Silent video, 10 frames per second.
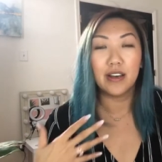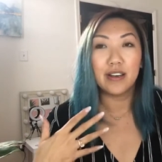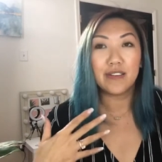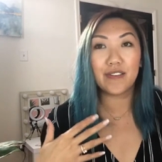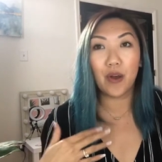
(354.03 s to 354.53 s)

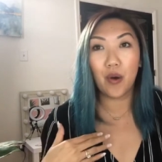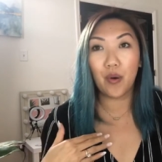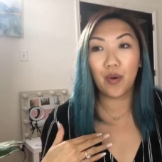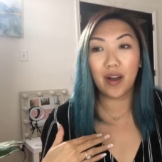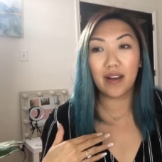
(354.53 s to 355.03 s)

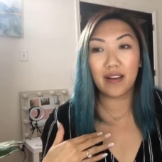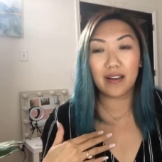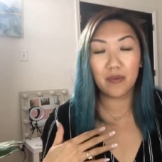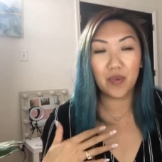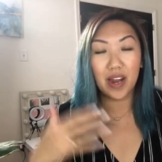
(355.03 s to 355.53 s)
So
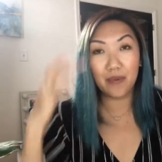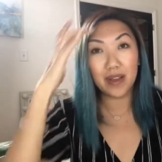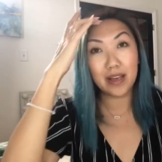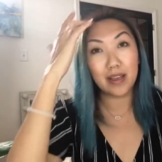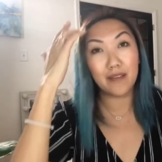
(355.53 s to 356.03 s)
what I
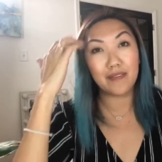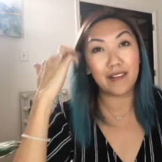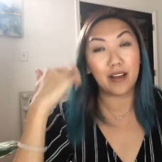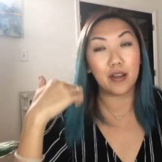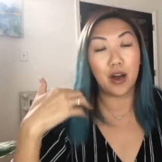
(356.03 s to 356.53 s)
really love is
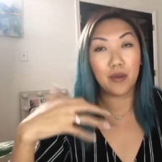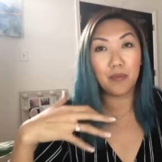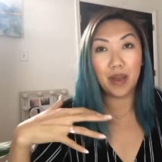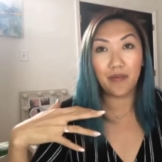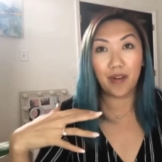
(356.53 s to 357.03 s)
like a lot of
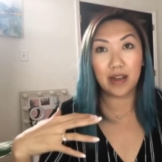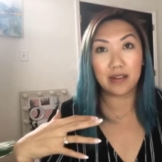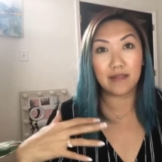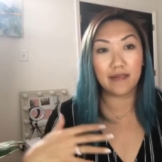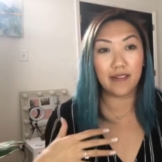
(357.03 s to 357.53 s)
my
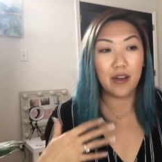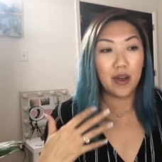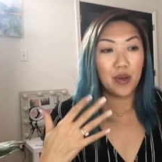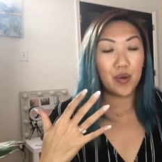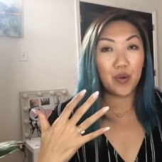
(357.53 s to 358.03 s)
friends
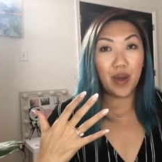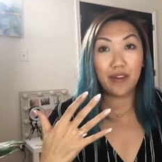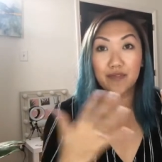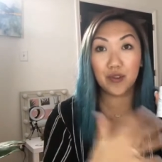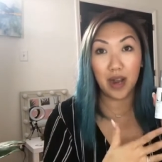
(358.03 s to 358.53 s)
who
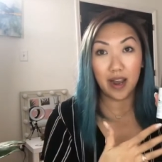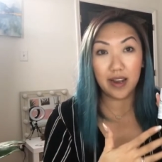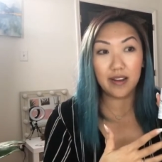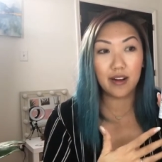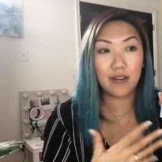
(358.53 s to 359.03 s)
have tried
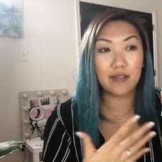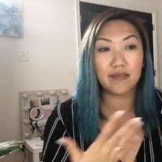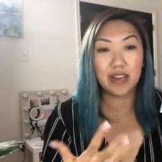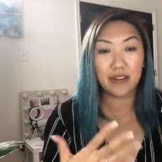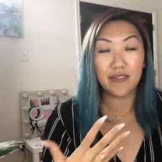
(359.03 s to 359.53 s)
our,
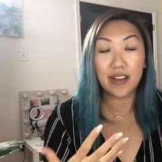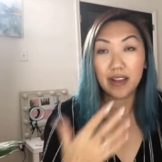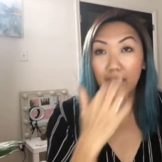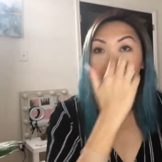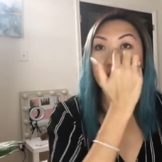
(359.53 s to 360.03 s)
you know,
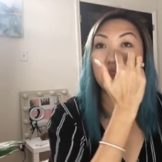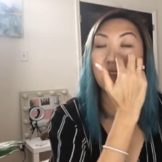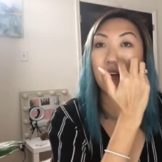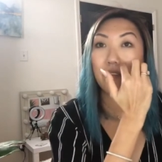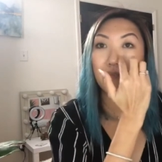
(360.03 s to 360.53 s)
skincare
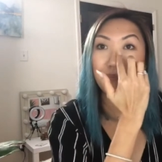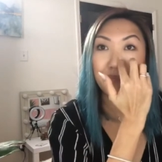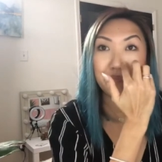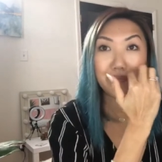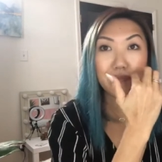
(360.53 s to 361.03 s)
stuff,
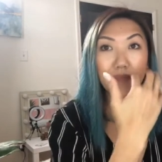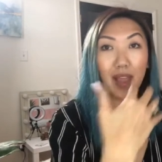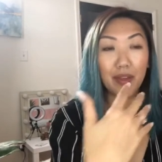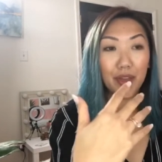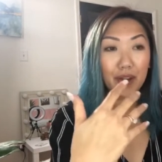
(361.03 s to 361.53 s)

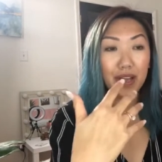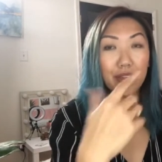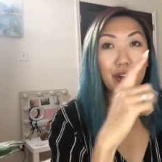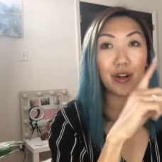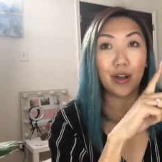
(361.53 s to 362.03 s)
they're either